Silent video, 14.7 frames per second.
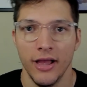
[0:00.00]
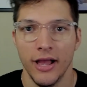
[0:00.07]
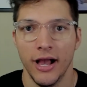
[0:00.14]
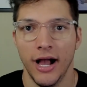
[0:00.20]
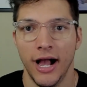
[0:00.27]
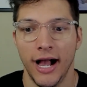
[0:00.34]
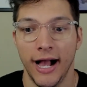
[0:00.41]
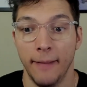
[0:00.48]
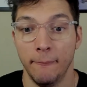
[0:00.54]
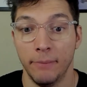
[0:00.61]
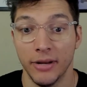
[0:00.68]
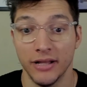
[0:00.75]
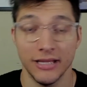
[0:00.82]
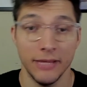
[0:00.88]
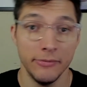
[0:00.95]

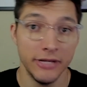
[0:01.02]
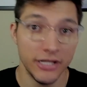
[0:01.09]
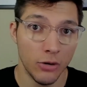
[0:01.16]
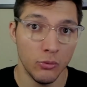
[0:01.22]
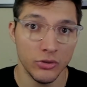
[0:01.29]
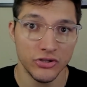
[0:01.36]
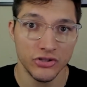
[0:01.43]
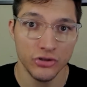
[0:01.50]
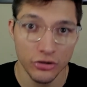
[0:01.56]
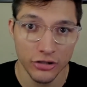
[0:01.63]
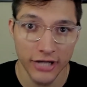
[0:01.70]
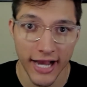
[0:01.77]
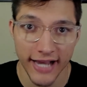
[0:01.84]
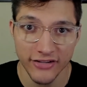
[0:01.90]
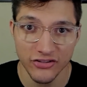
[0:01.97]
But let me know what your
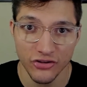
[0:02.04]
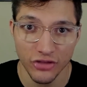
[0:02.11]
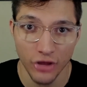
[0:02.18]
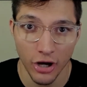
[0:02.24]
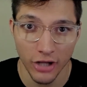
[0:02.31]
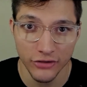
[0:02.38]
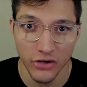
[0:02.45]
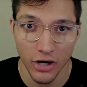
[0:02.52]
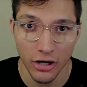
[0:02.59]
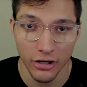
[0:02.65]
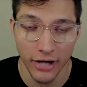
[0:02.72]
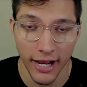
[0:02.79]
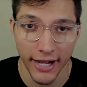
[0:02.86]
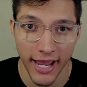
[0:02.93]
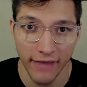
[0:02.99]
guys' thoughts are
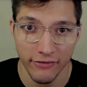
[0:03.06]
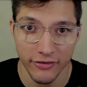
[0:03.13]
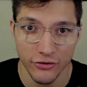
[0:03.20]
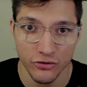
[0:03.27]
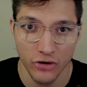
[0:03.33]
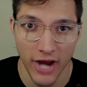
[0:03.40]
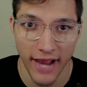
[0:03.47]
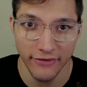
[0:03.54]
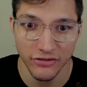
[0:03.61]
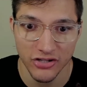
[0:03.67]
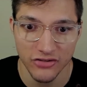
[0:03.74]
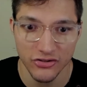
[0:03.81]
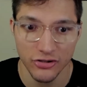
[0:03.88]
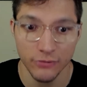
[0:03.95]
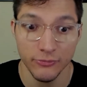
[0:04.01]
on having the draft
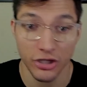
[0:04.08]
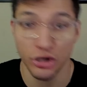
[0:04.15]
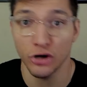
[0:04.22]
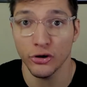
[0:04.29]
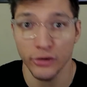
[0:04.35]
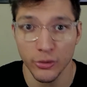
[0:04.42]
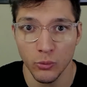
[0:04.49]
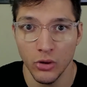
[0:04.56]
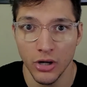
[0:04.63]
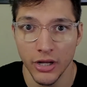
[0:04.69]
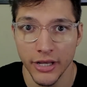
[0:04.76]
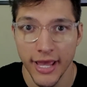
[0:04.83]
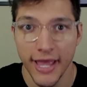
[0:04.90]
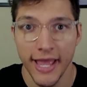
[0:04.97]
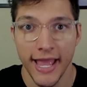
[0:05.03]
system, the current one.
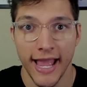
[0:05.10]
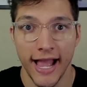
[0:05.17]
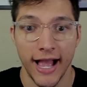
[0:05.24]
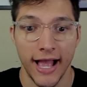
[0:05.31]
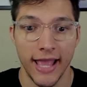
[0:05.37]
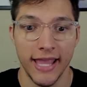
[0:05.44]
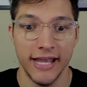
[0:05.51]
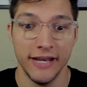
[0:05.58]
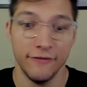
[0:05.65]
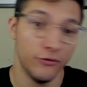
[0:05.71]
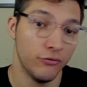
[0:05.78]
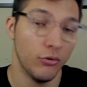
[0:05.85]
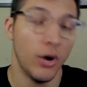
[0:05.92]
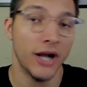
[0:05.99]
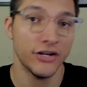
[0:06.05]
And if you've
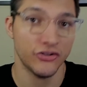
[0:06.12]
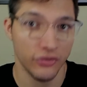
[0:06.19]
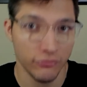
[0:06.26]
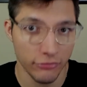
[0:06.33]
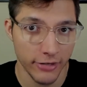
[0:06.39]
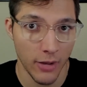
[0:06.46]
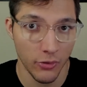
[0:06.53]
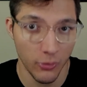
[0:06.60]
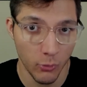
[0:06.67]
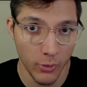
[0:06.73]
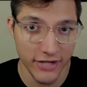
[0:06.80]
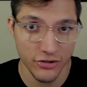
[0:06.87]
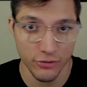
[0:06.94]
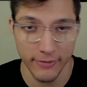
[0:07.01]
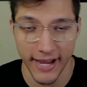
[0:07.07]
watched the
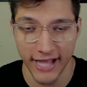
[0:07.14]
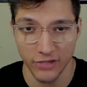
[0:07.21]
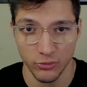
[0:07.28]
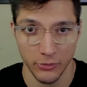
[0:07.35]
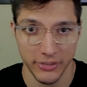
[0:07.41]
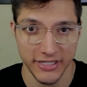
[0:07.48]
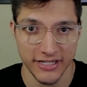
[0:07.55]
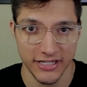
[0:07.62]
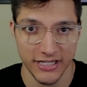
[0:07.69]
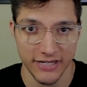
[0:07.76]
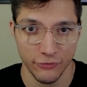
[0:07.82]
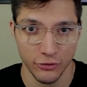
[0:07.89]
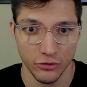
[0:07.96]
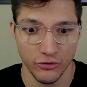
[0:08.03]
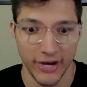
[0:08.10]
wager match where we did
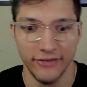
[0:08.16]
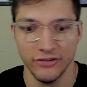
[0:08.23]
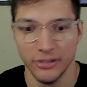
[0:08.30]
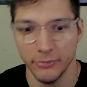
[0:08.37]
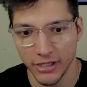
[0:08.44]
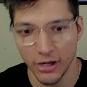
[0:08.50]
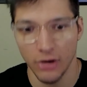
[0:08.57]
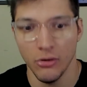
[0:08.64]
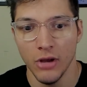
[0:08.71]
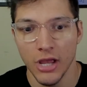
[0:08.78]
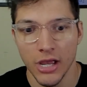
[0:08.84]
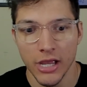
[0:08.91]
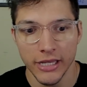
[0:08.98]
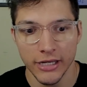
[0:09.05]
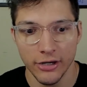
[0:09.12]
different drafts, let me know,
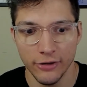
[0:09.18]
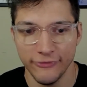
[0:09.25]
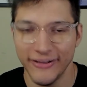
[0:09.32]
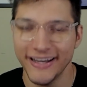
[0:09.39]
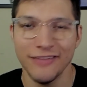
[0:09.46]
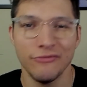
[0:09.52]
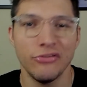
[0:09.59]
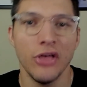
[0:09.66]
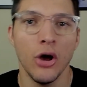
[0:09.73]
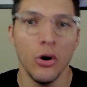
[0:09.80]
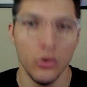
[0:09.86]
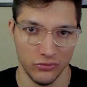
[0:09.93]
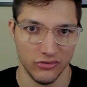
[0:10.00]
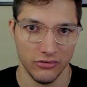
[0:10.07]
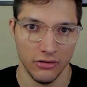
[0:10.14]
if any of
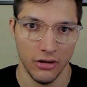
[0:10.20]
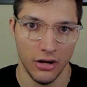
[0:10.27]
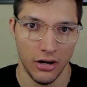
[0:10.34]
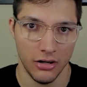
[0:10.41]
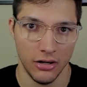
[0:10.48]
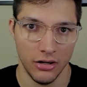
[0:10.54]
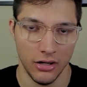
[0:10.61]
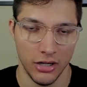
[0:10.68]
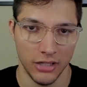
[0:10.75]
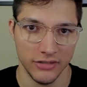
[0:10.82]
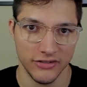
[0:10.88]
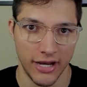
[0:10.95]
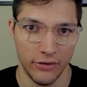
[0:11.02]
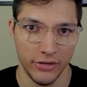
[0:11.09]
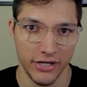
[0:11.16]
those are
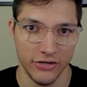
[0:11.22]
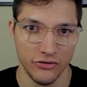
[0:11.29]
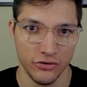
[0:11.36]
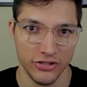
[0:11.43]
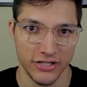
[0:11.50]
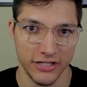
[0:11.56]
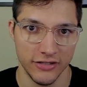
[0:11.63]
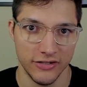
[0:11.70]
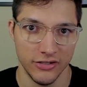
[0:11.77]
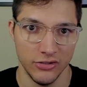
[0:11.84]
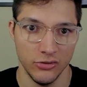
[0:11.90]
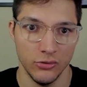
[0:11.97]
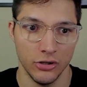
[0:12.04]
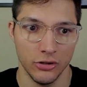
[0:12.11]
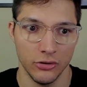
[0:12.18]
sound interesting to
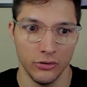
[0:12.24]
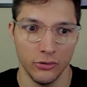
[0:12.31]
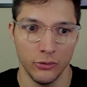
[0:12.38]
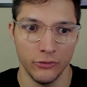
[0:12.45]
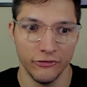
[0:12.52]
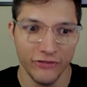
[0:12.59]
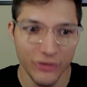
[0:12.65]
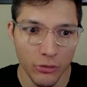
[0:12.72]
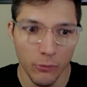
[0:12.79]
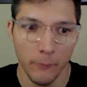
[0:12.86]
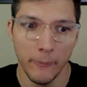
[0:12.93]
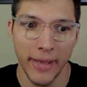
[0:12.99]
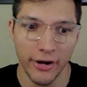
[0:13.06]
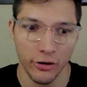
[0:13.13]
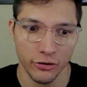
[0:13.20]
you or feel
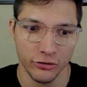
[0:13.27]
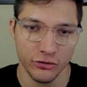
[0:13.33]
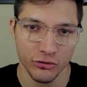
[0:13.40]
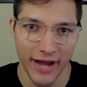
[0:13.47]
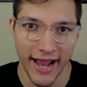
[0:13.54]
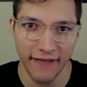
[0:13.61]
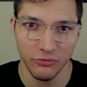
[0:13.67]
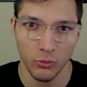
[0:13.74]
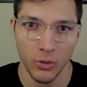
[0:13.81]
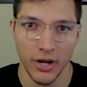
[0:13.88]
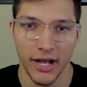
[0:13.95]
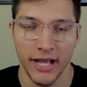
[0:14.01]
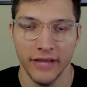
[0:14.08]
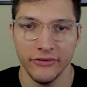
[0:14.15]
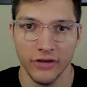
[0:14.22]
better draft
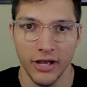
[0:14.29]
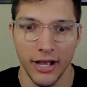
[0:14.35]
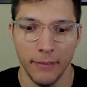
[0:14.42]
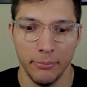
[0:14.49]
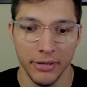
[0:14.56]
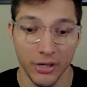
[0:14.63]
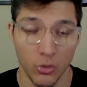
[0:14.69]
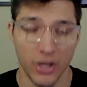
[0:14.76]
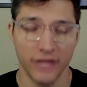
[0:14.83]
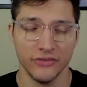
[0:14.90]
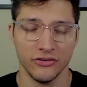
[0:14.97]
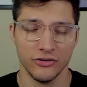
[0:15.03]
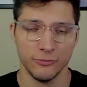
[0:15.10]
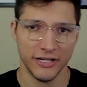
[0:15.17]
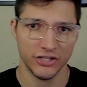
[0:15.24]
wise, pick wise,
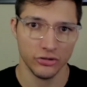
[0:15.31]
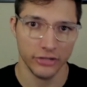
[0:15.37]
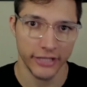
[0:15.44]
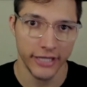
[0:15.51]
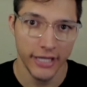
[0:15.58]
especially.